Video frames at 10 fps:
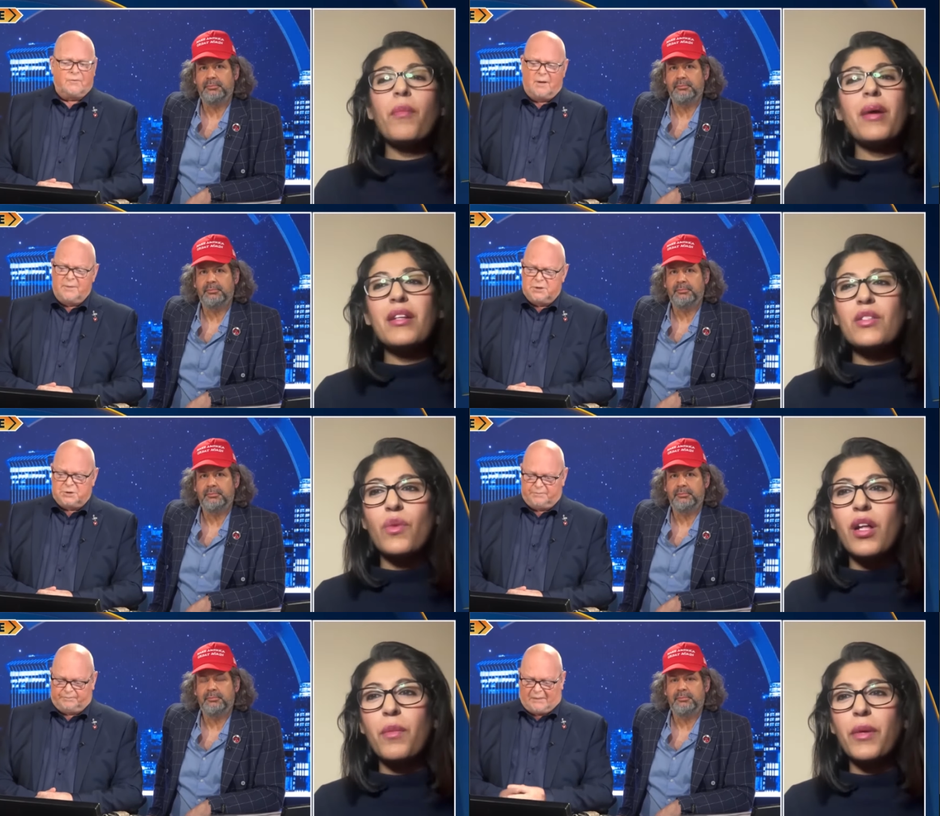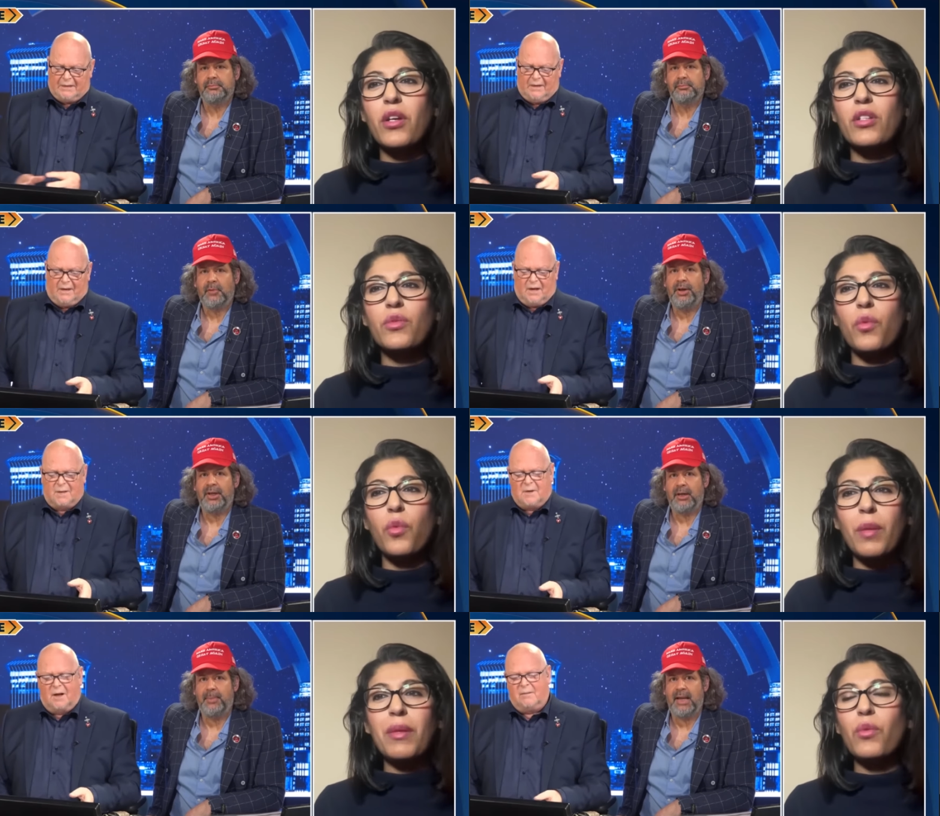Speaker 1: for men as well, because and
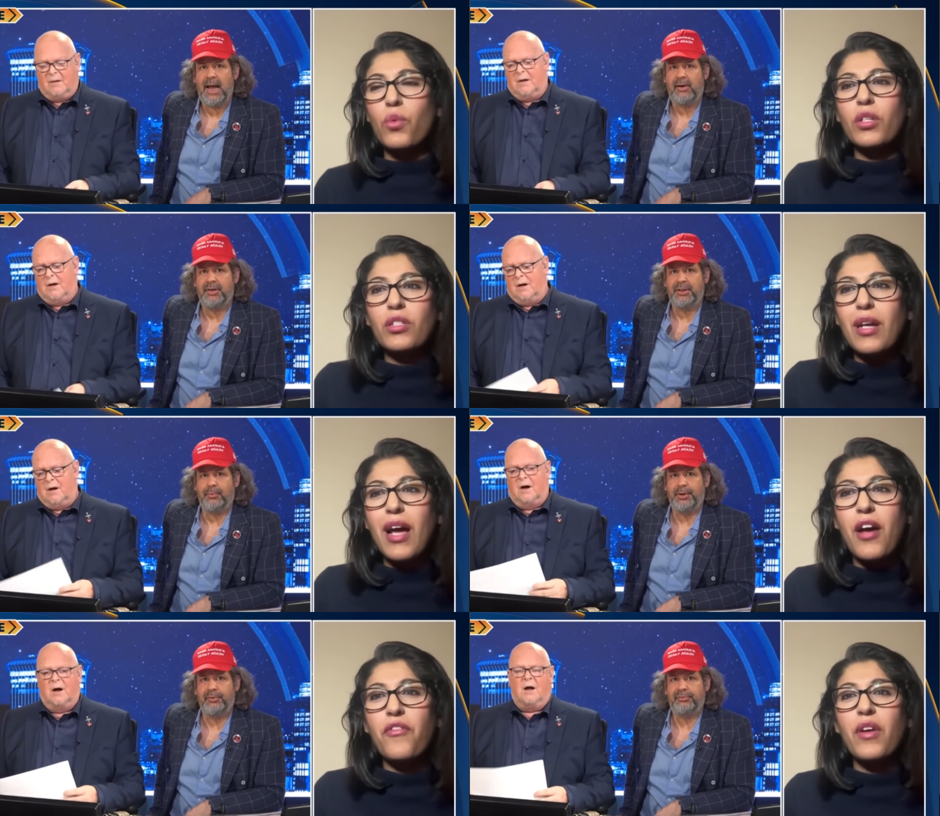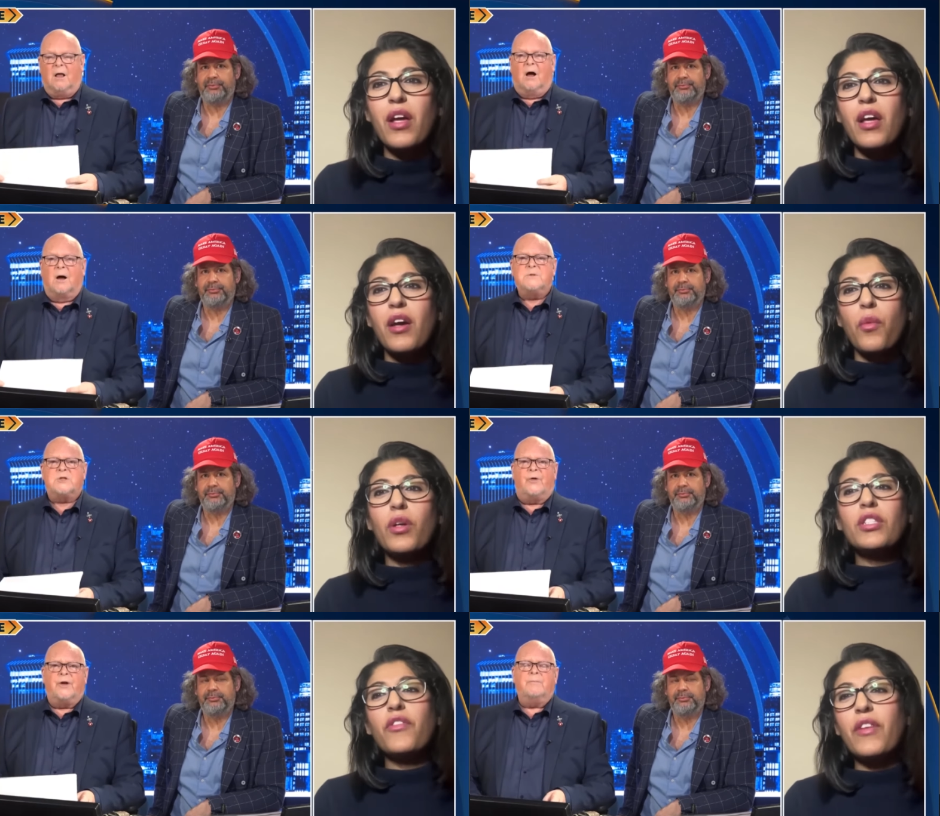Harris it would have. I'm
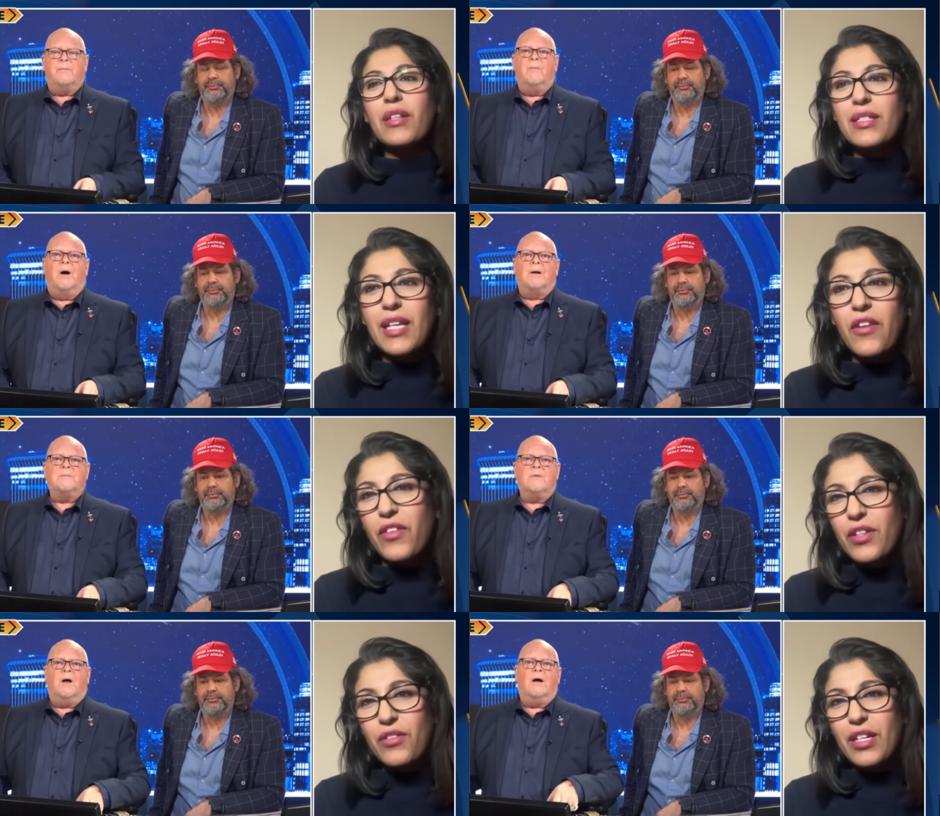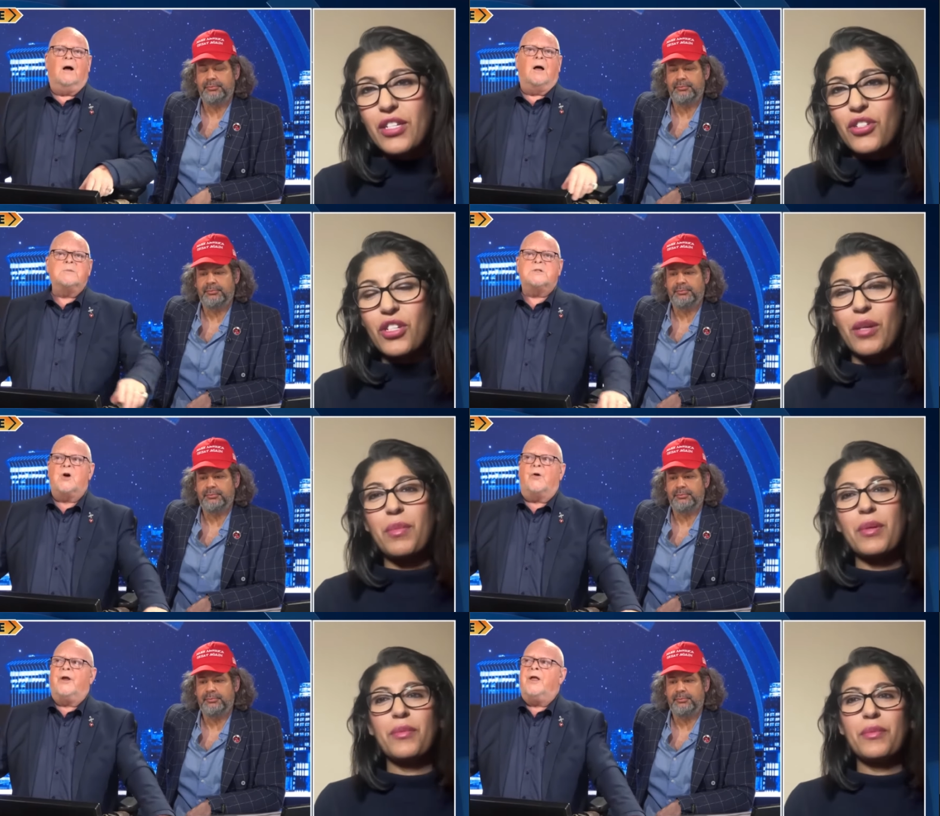sorry. I'm, I'm,
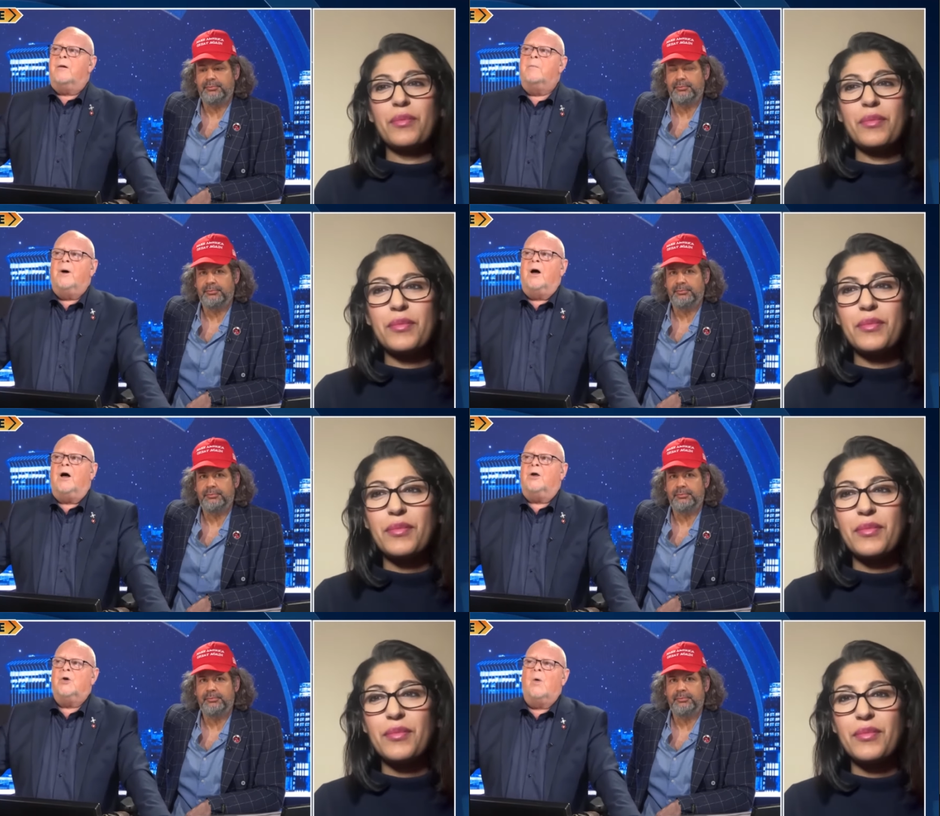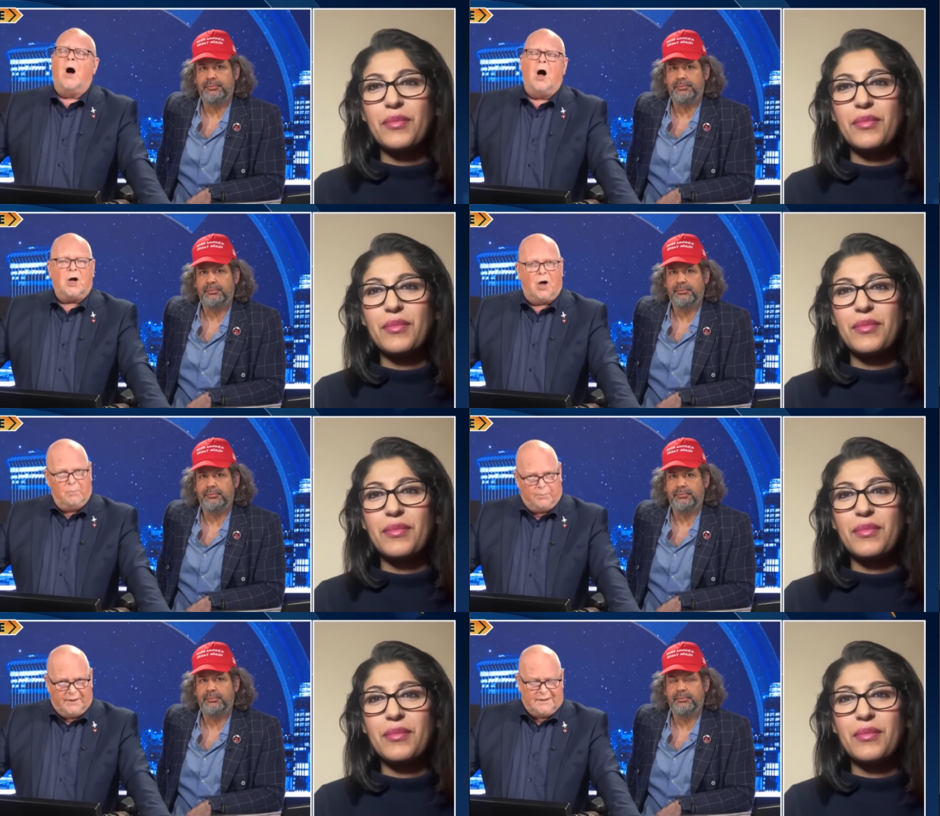sorry,
Speaker 2: but you are
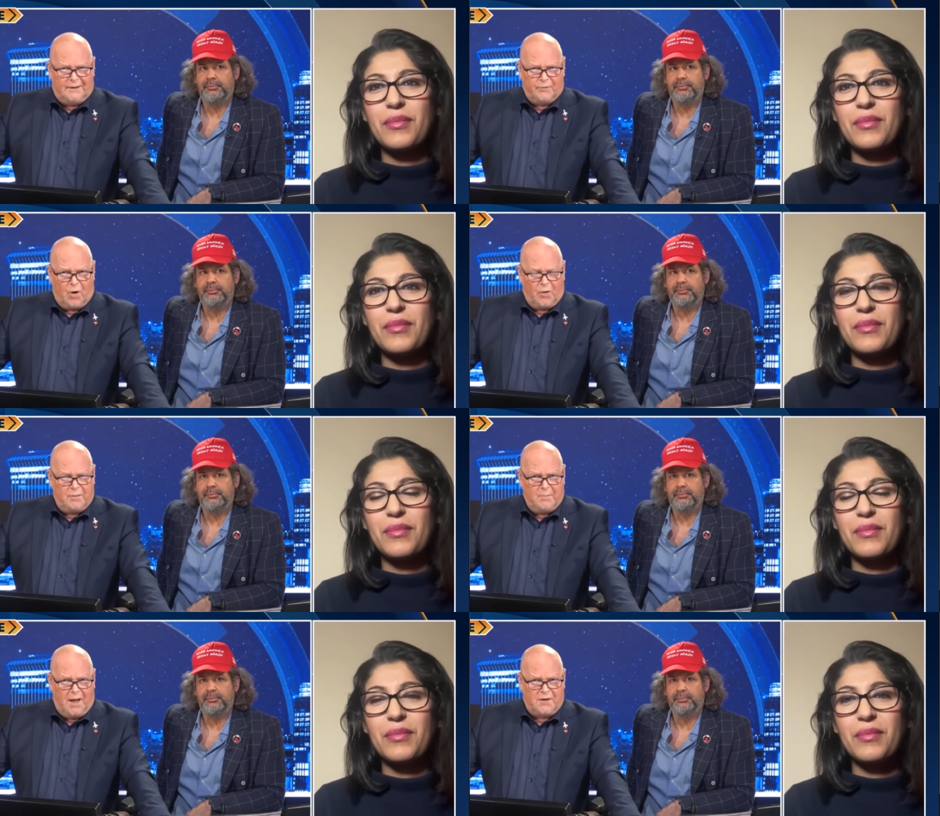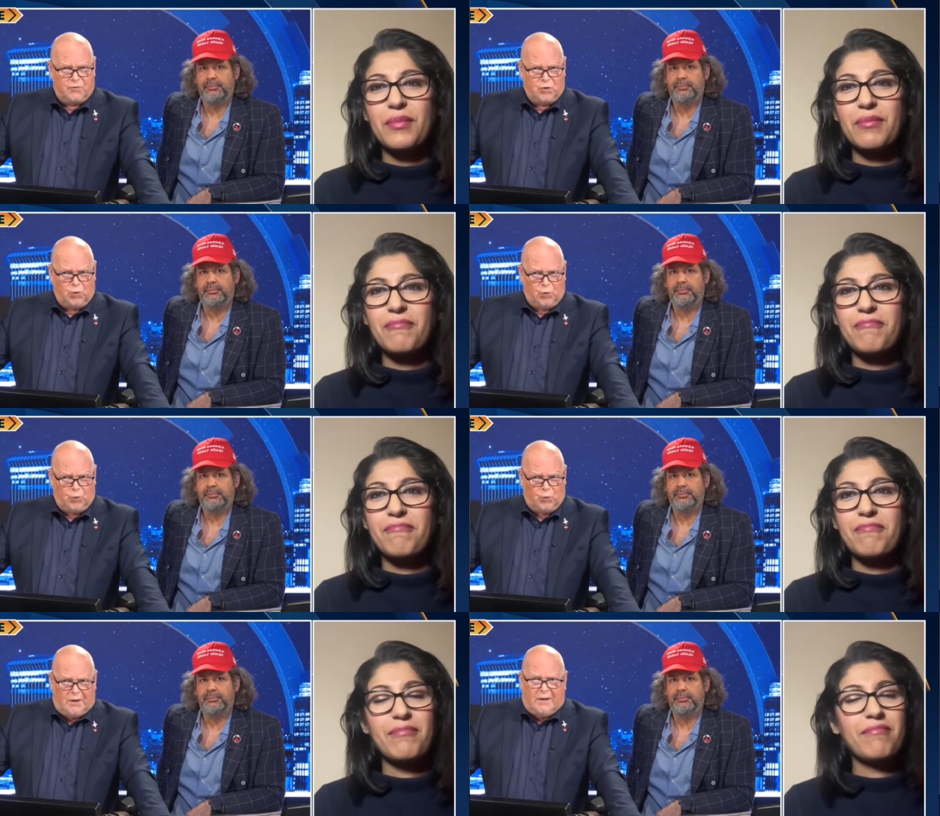completely wrong in my
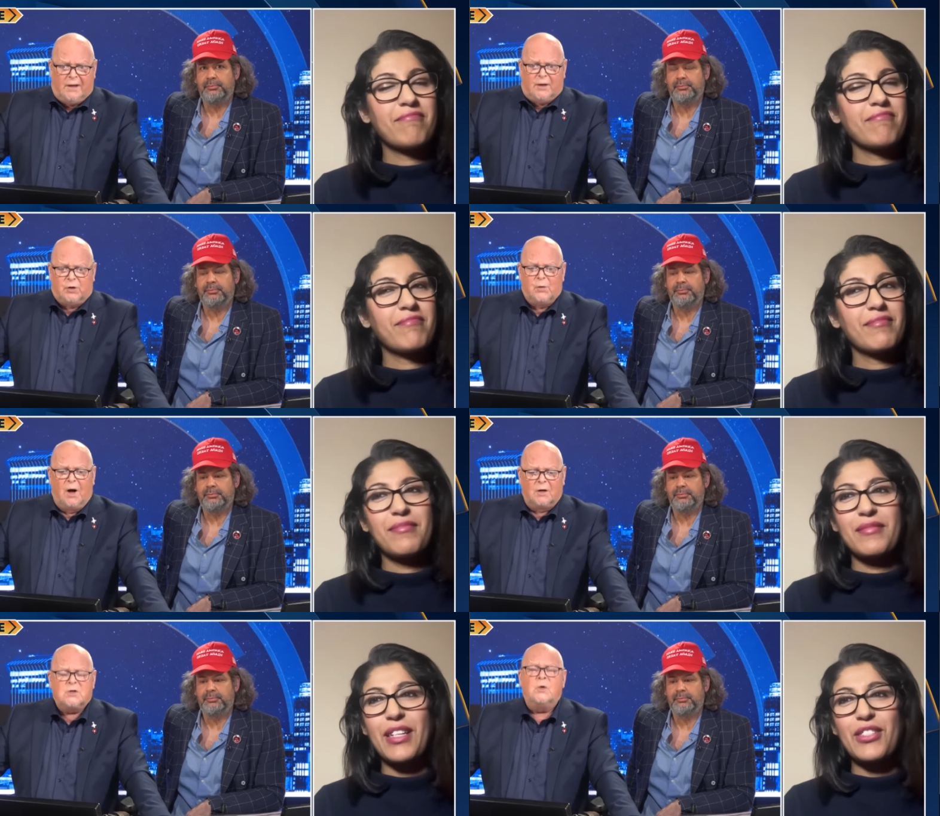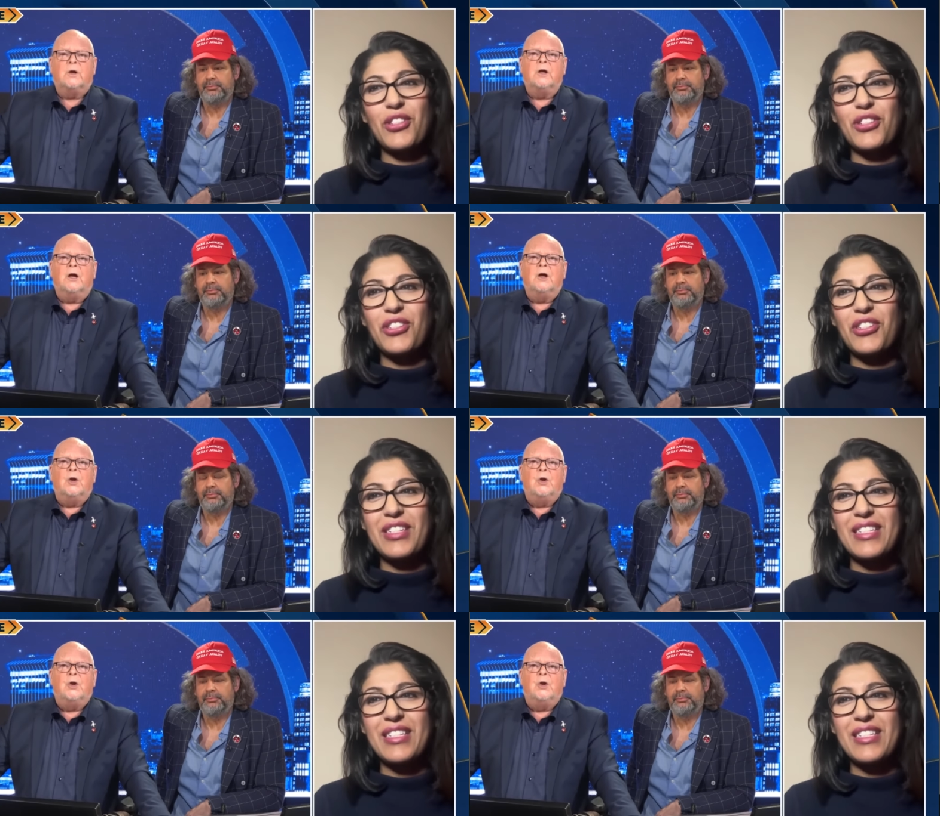view. You are talking